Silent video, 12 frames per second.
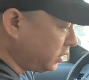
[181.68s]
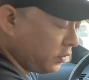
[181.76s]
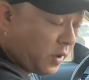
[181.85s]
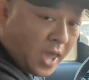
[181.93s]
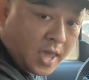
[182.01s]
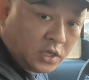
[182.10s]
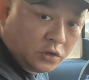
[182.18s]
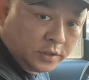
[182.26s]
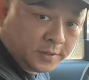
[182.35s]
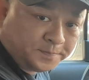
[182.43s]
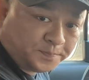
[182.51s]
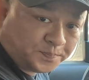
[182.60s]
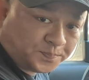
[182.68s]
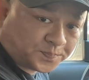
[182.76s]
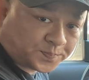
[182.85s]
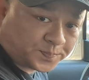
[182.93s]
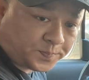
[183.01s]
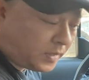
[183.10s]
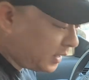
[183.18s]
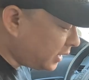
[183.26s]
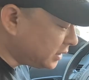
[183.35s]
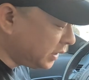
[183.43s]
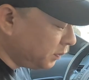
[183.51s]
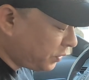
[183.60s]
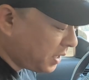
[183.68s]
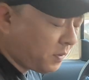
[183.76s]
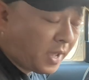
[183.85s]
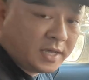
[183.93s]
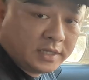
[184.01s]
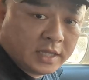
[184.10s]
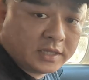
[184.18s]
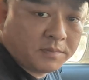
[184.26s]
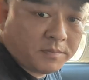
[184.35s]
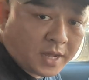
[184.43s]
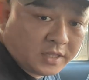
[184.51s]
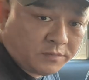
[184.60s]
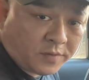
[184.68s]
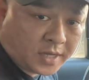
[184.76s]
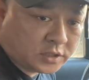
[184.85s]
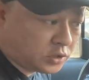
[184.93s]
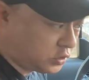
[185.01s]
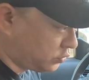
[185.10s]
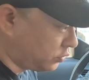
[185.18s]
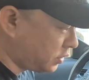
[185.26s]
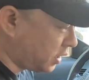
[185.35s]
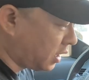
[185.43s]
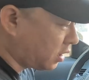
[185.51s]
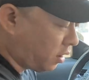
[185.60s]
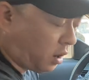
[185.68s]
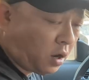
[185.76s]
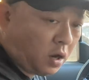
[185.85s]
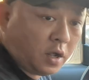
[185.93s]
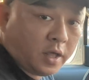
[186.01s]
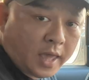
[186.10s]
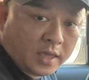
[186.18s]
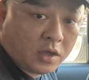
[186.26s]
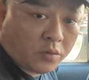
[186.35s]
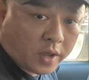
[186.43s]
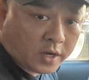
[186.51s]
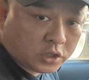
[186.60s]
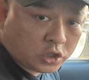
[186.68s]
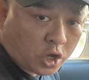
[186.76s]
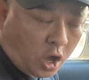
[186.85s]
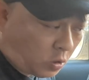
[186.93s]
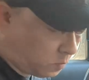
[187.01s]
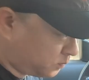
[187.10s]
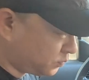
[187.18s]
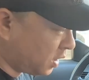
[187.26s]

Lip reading: new head unit. Simply by connecting my device to the car and you're ready to go.